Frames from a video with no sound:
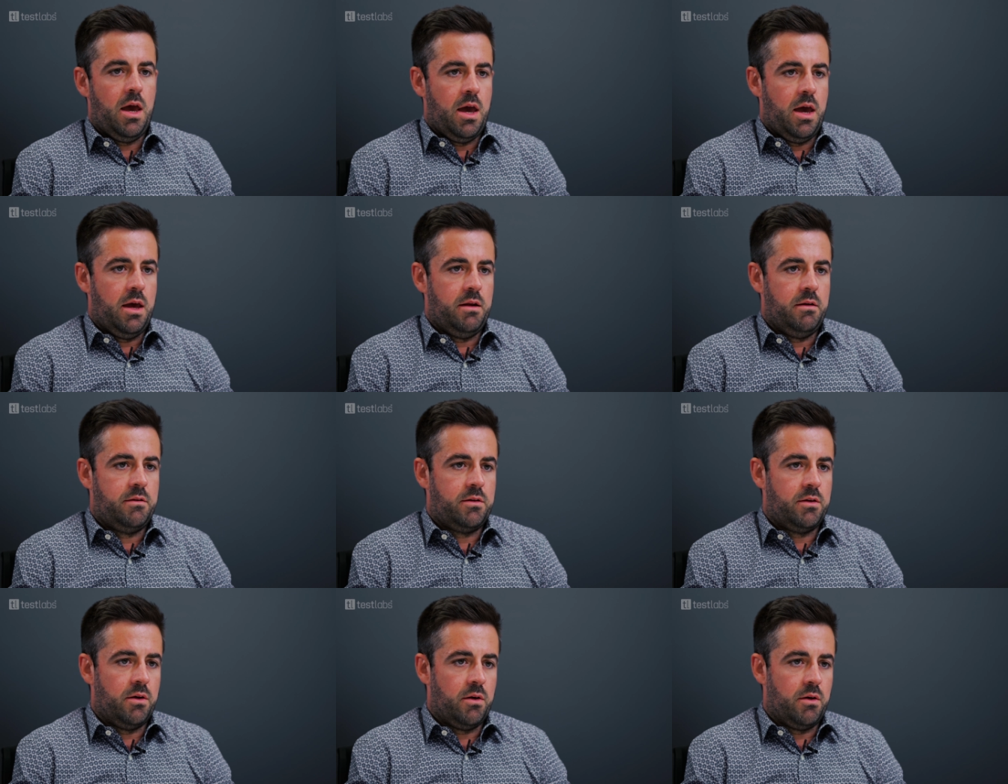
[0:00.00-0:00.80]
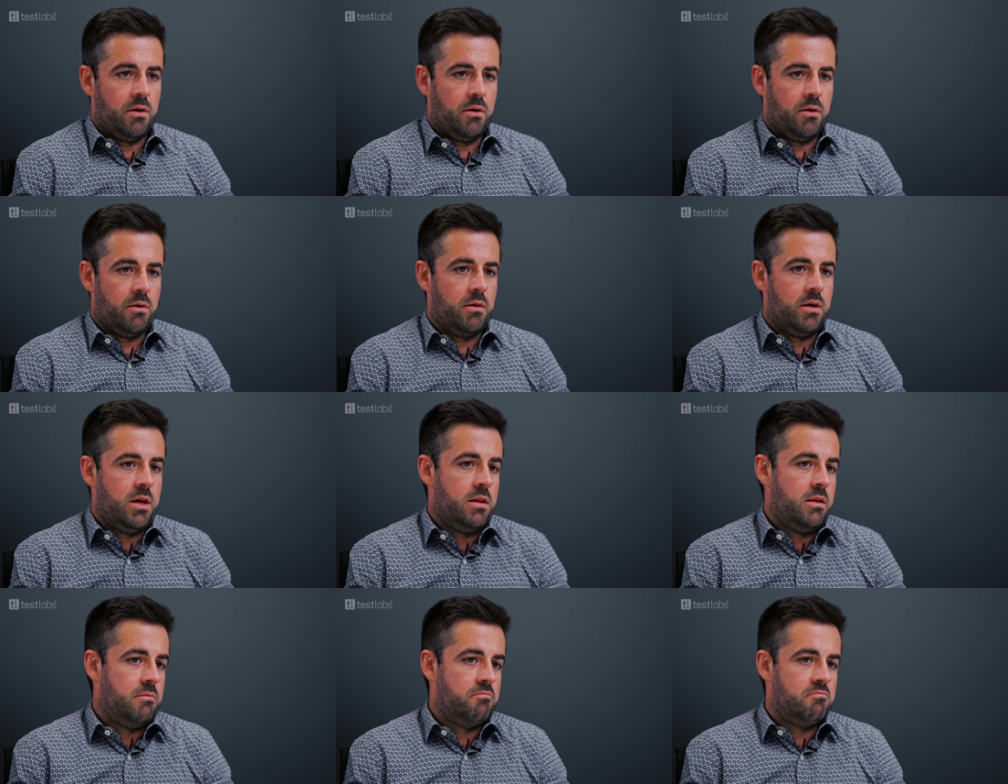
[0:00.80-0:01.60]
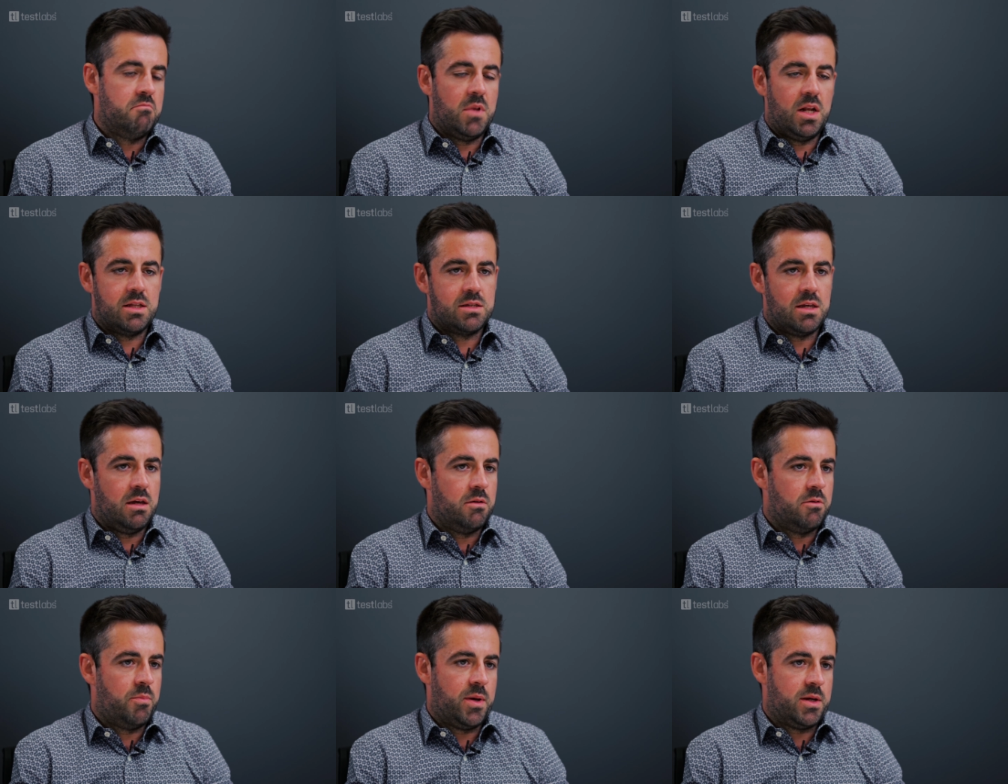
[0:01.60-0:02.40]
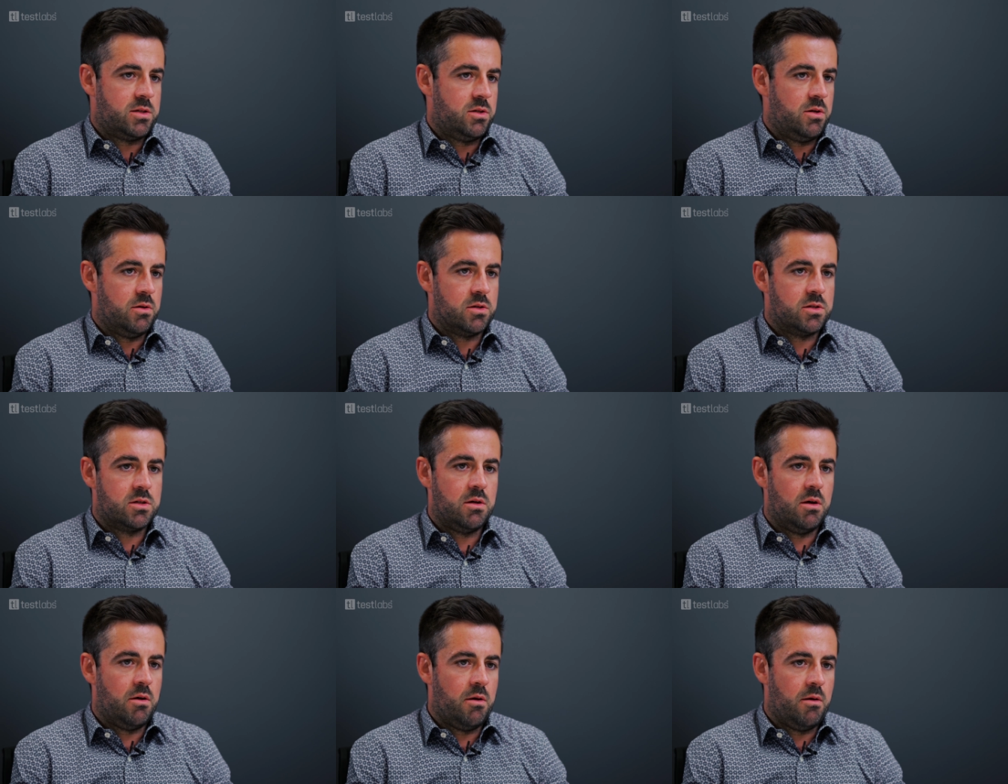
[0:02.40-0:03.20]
And in, let's say, the past years,